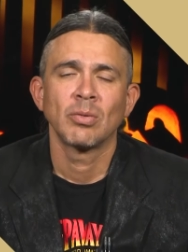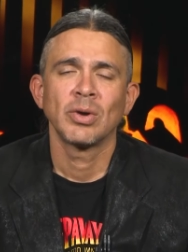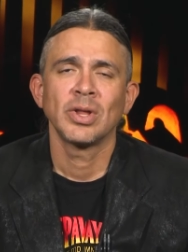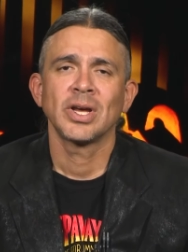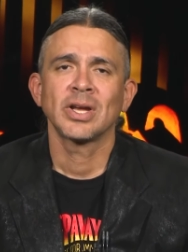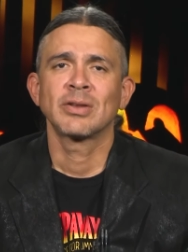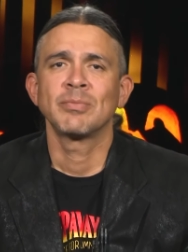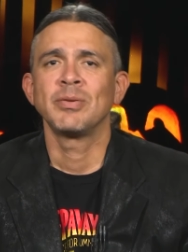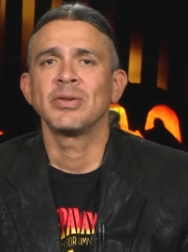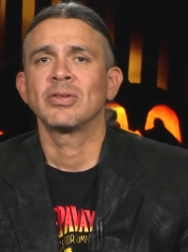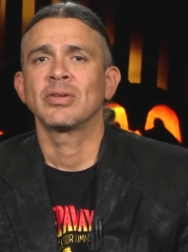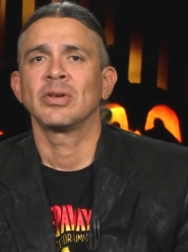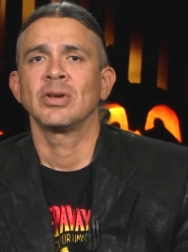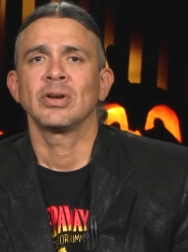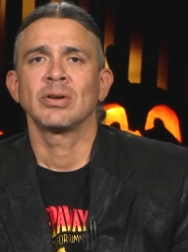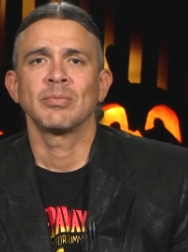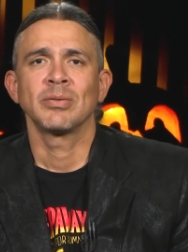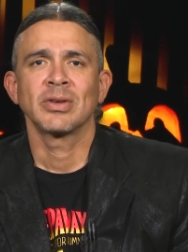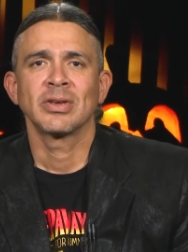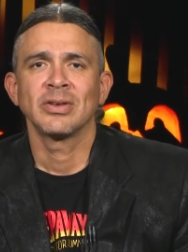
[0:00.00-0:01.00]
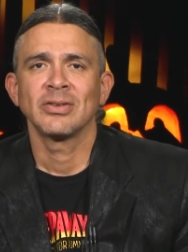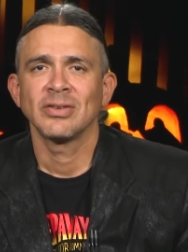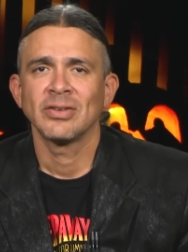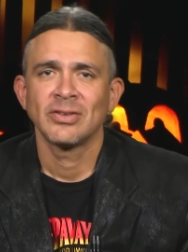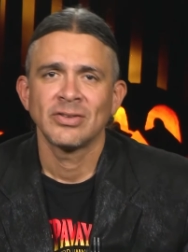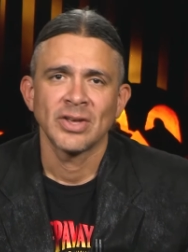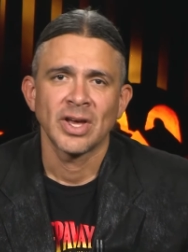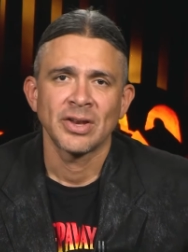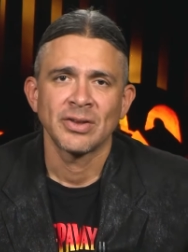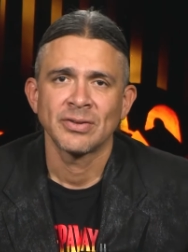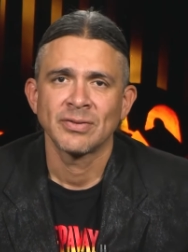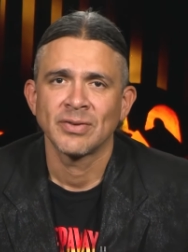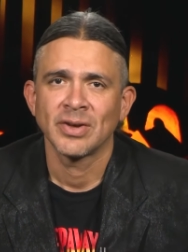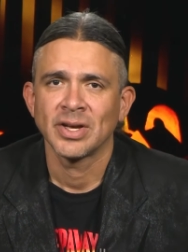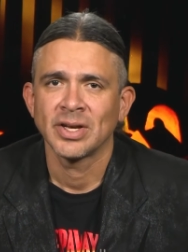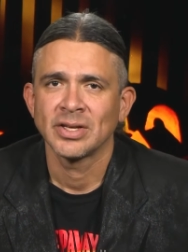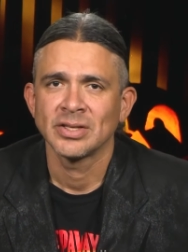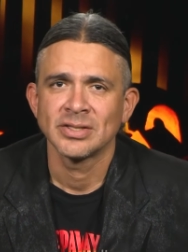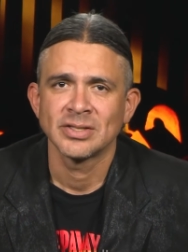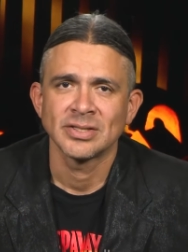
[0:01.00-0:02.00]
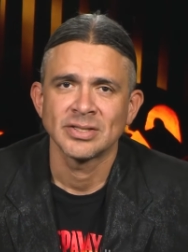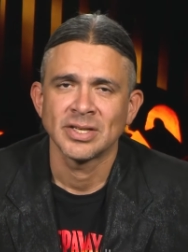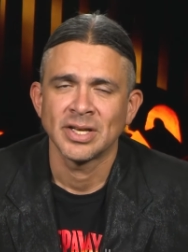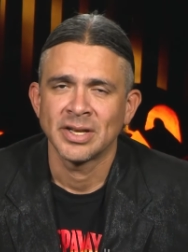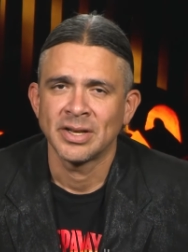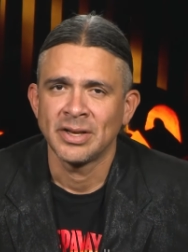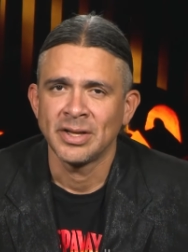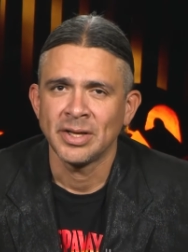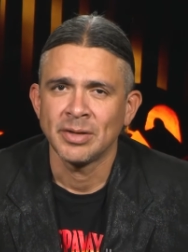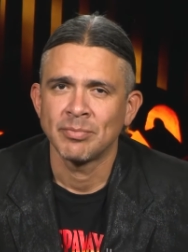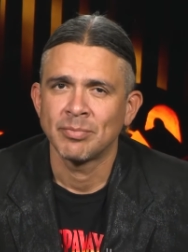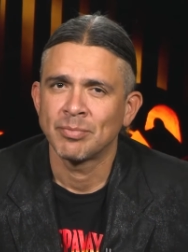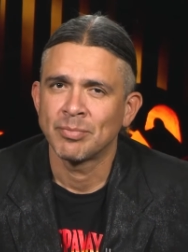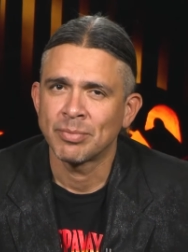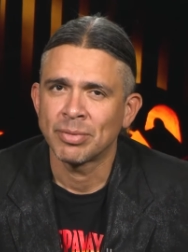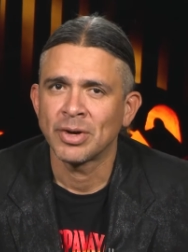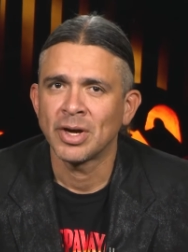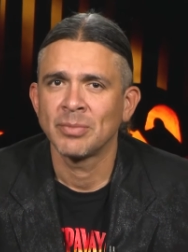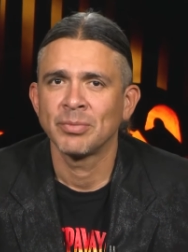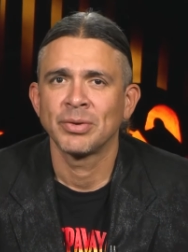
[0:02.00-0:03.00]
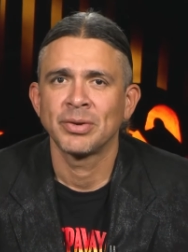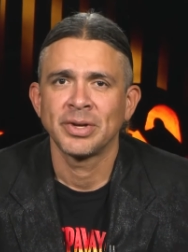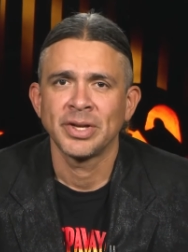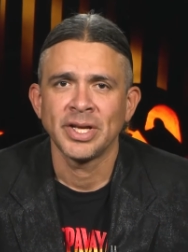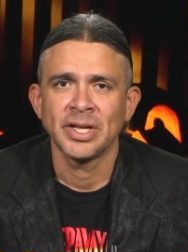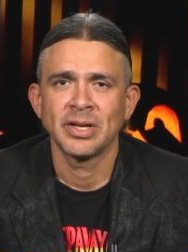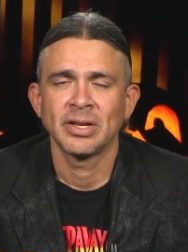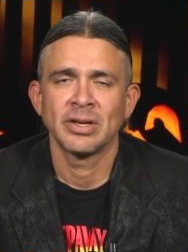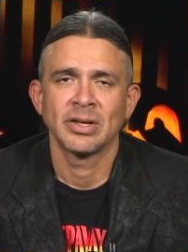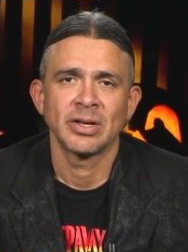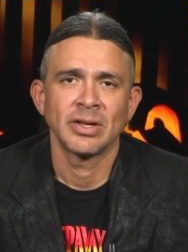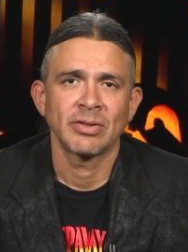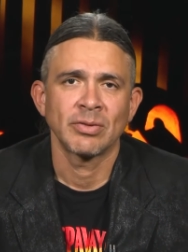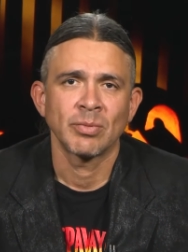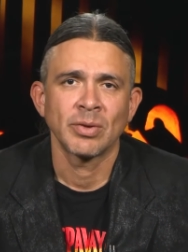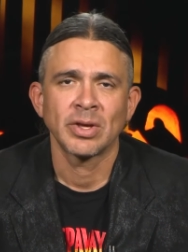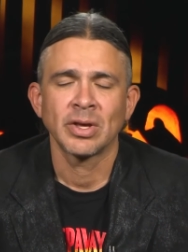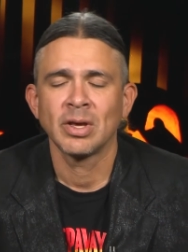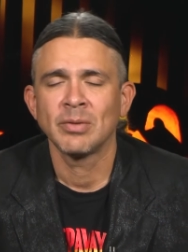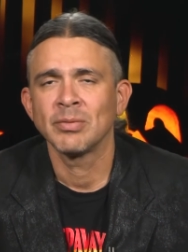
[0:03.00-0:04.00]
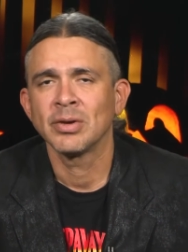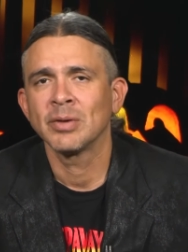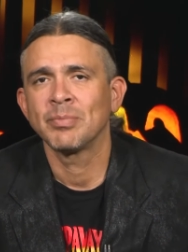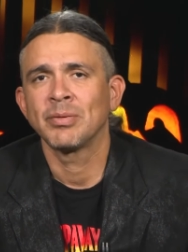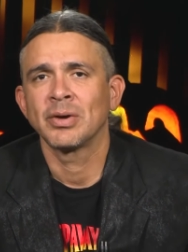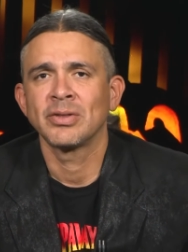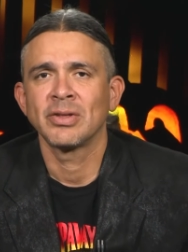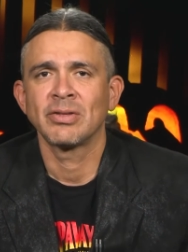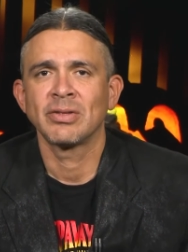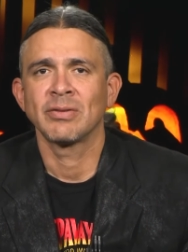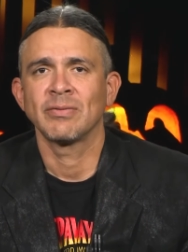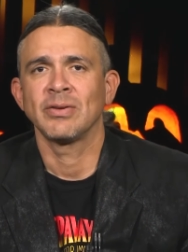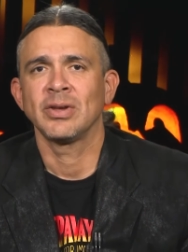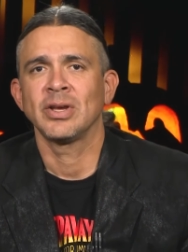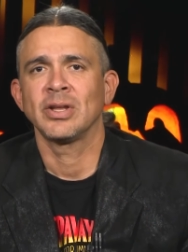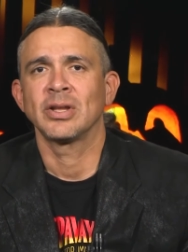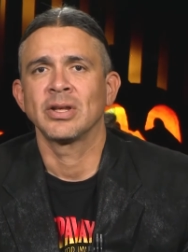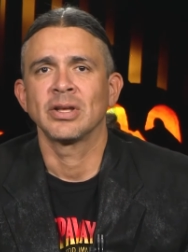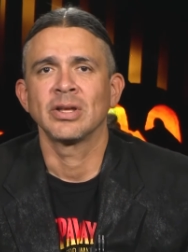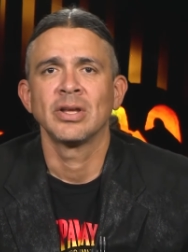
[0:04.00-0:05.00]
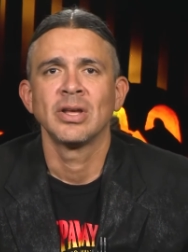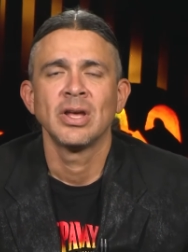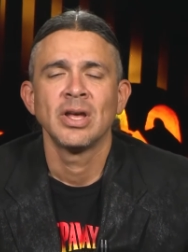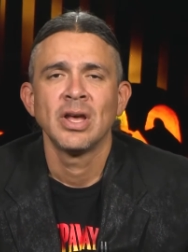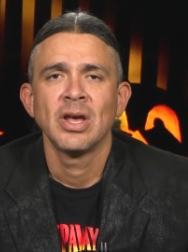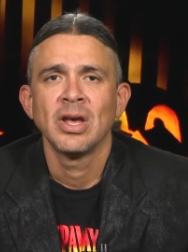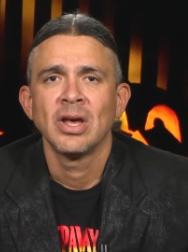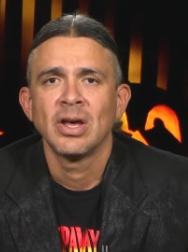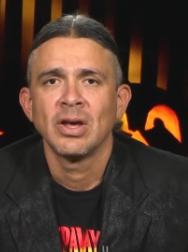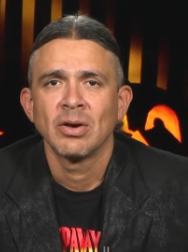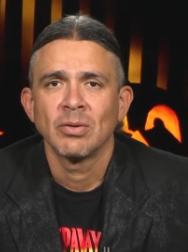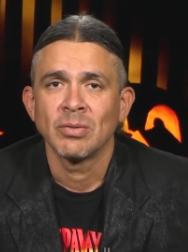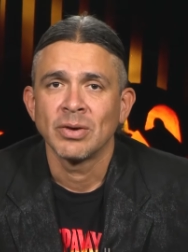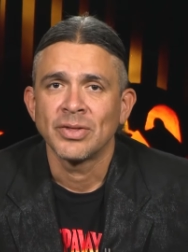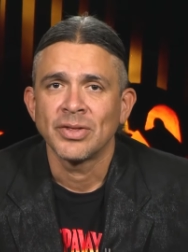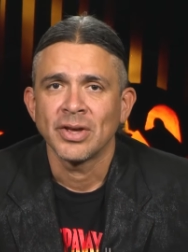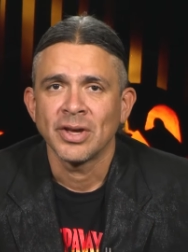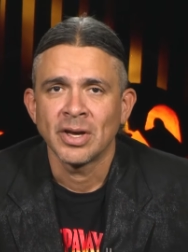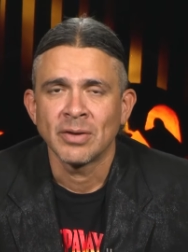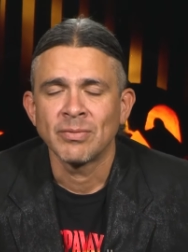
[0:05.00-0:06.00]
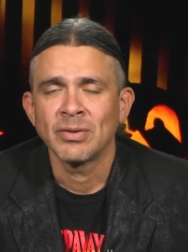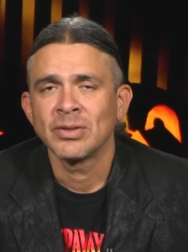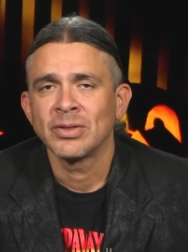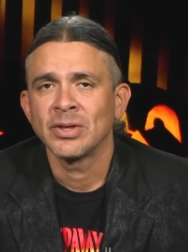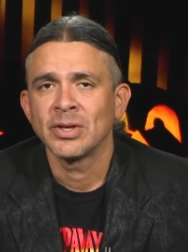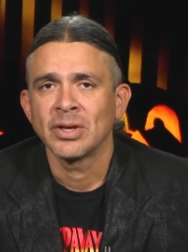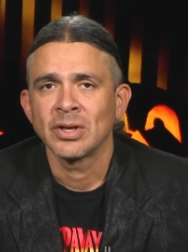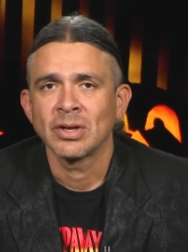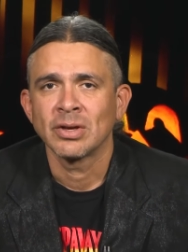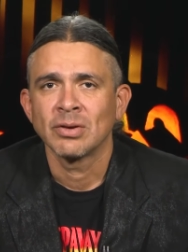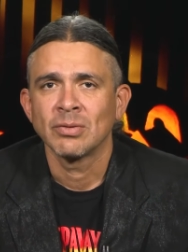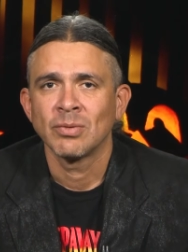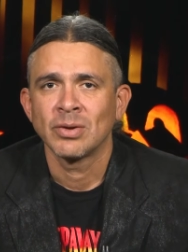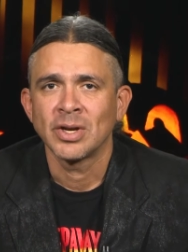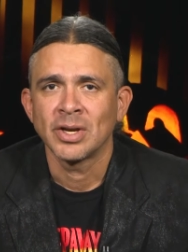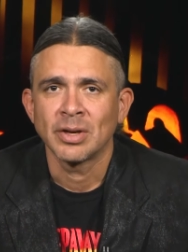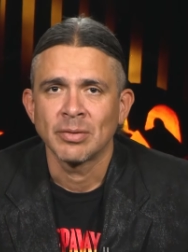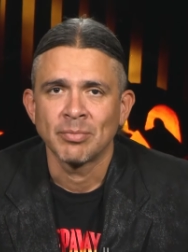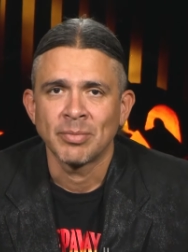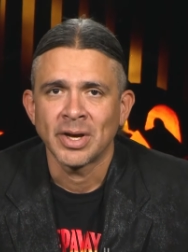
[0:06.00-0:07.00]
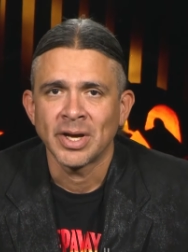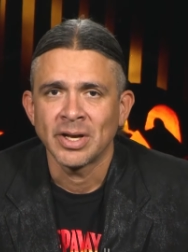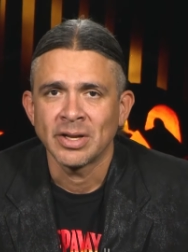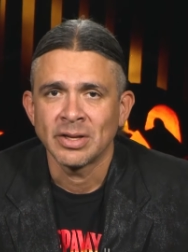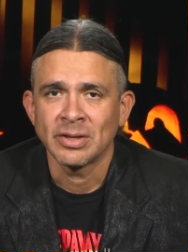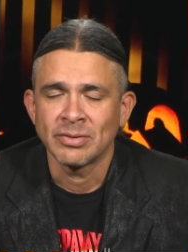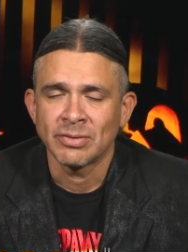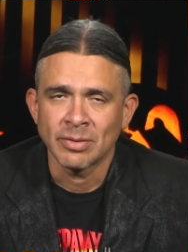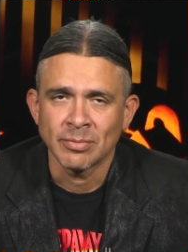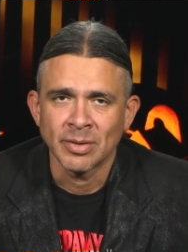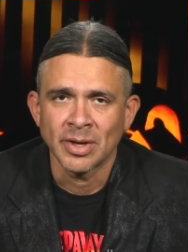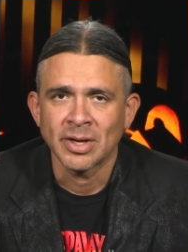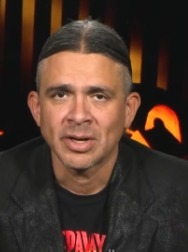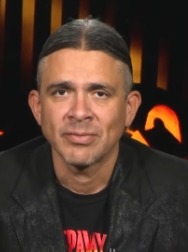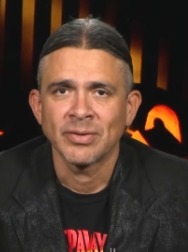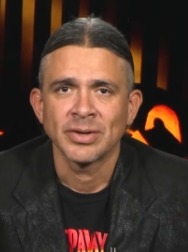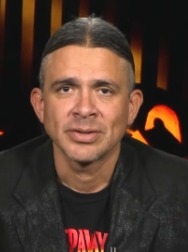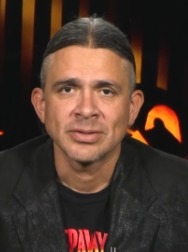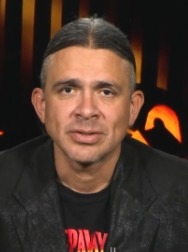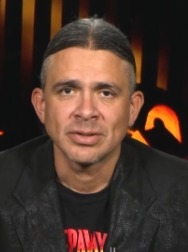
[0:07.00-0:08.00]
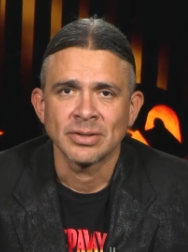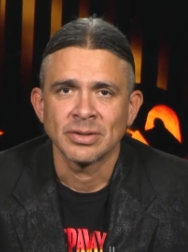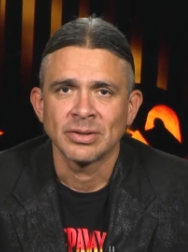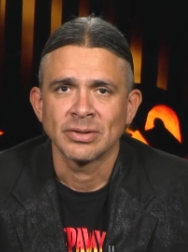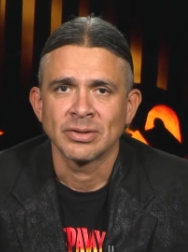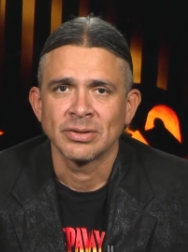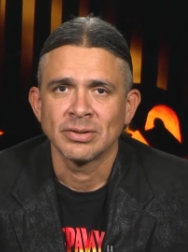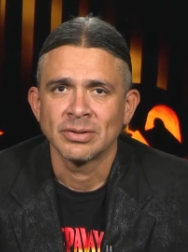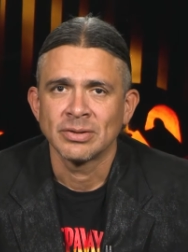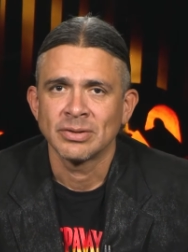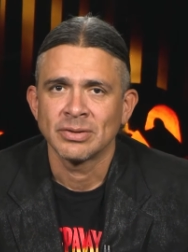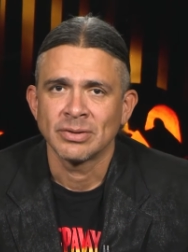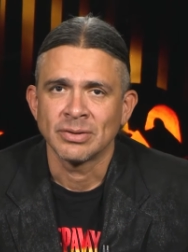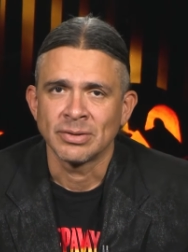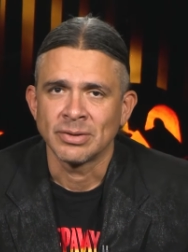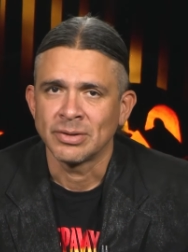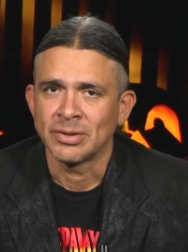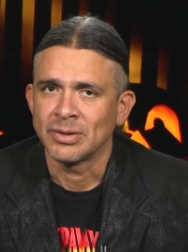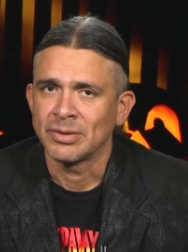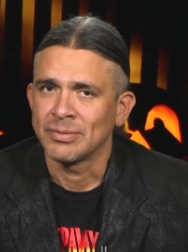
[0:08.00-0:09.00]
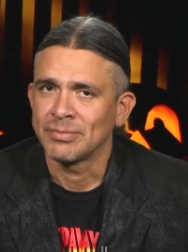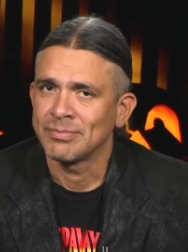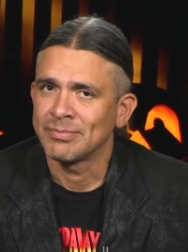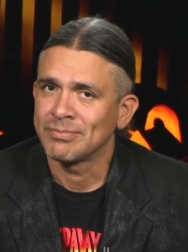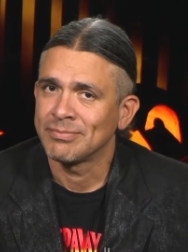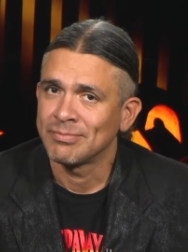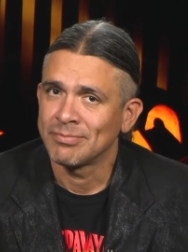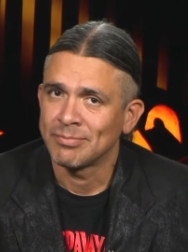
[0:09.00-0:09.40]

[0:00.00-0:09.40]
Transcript: We like to be scared because it satisfies a deep primal need in us. We came up on the savannah with everything wanting to bite into the back of our skull or